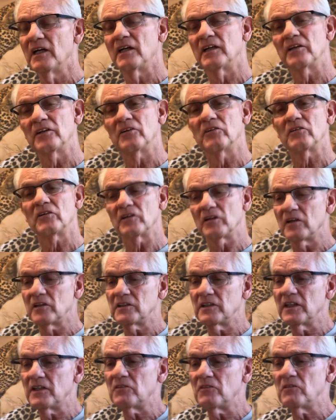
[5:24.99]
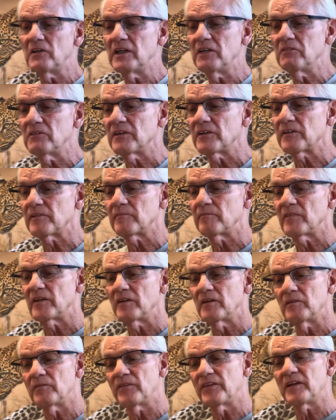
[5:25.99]
you know, are done away with. You know,
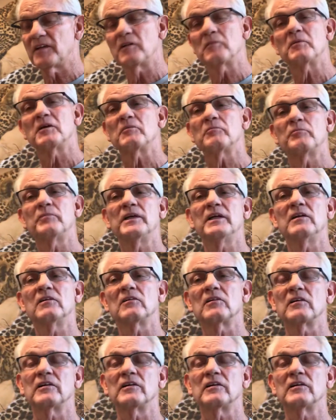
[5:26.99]
I'm thinking about Peter.